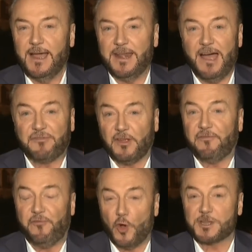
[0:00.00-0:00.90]
and after
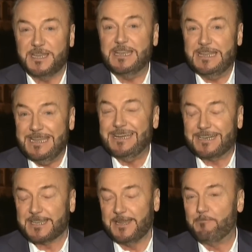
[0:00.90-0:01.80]
14
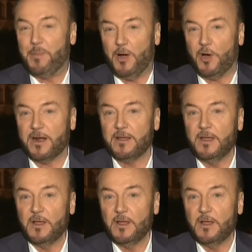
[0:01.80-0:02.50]
years in power,